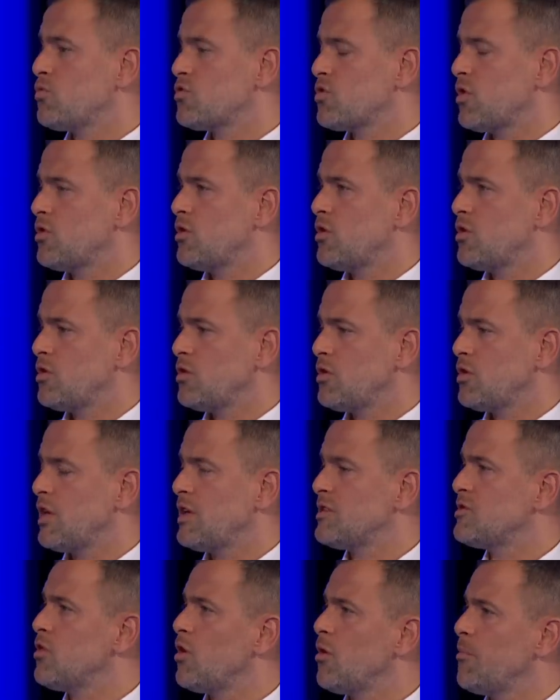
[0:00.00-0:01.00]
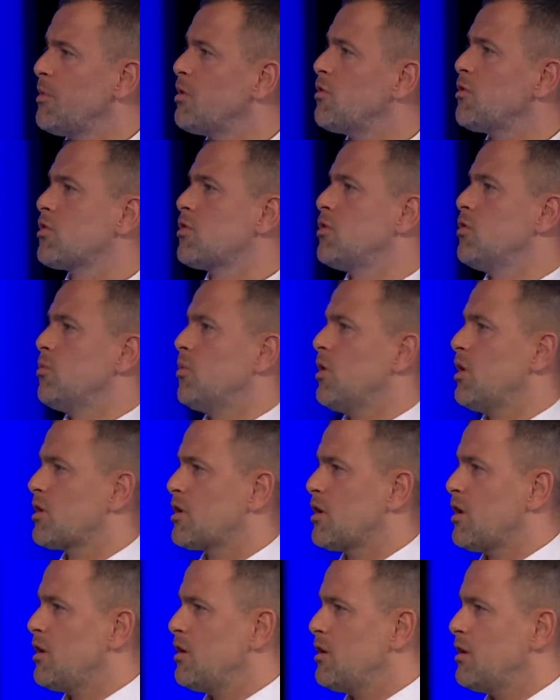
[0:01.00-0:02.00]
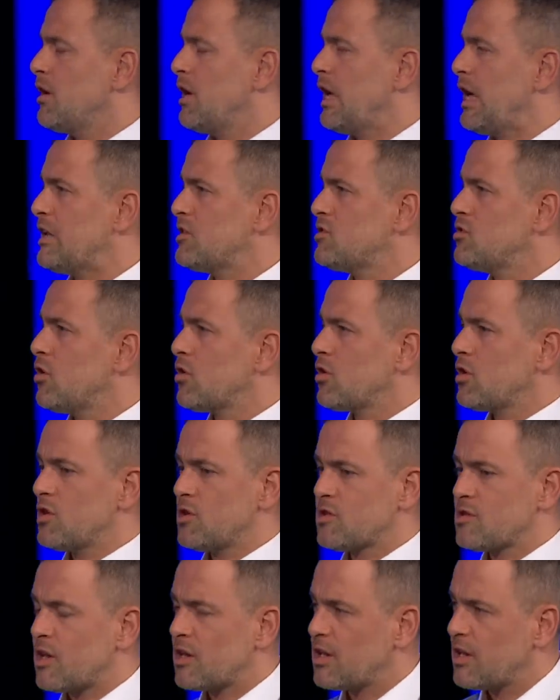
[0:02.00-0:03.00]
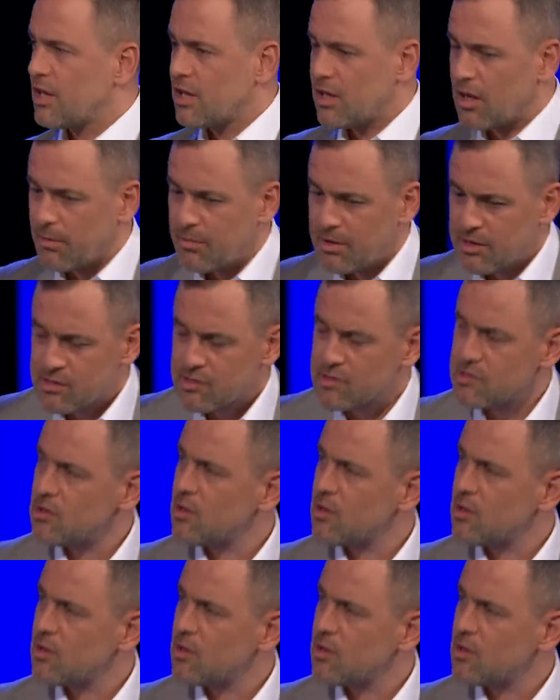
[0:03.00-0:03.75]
also, he's not a miracle worker. He's not going to suddenly come into